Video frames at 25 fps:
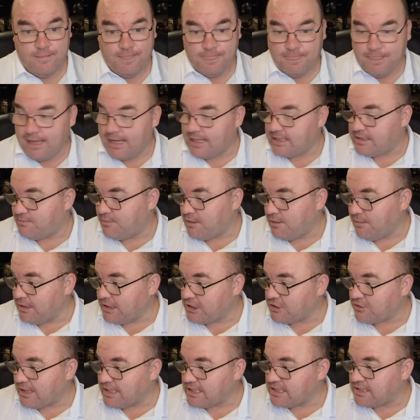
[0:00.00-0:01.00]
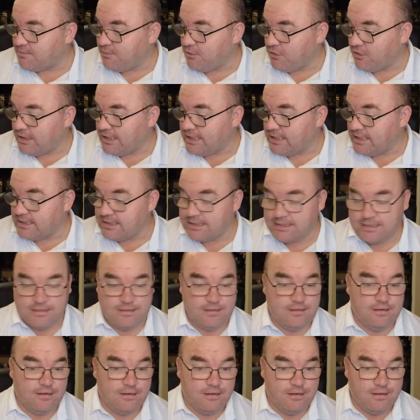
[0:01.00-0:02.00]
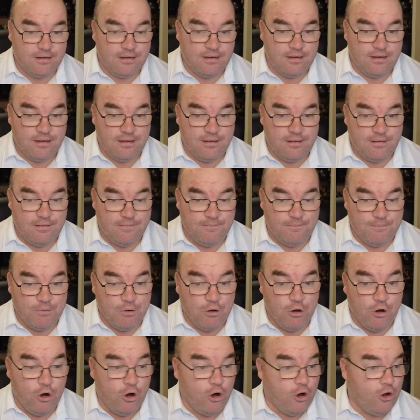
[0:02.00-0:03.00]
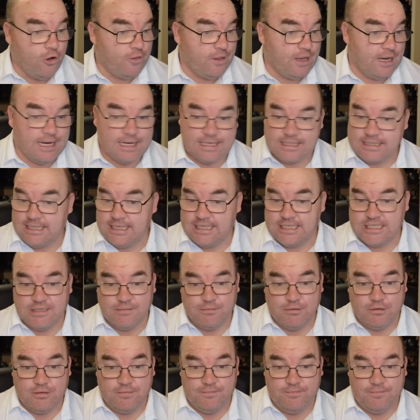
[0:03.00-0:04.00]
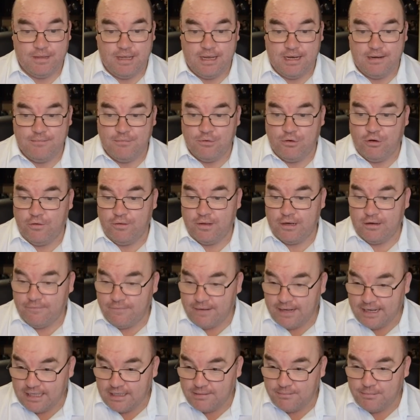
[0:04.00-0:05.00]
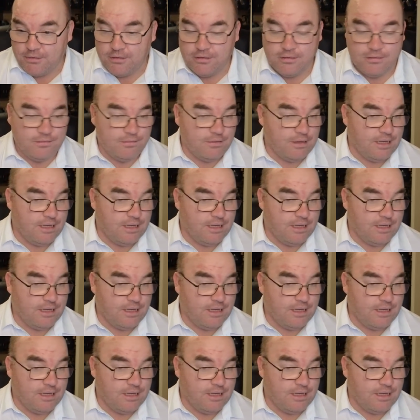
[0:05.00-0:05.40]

Yes, public transport is more than accessible and more than available.